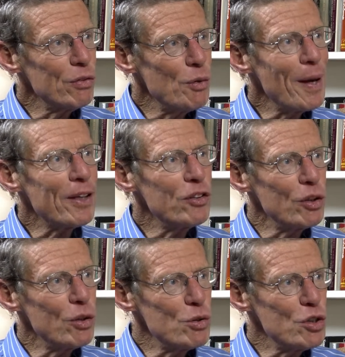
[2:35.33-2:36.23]
New
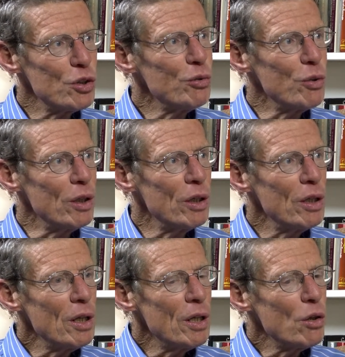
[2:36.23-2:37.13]
Mexico children
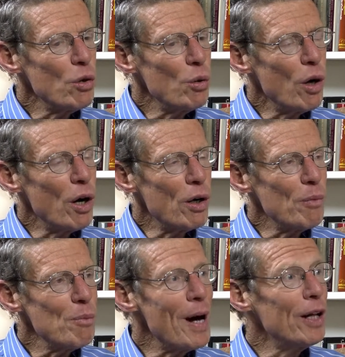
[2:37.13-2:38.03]
who are
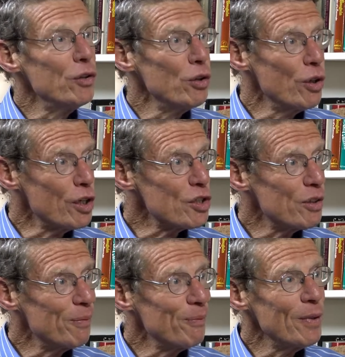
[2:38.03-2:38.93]
malnourished.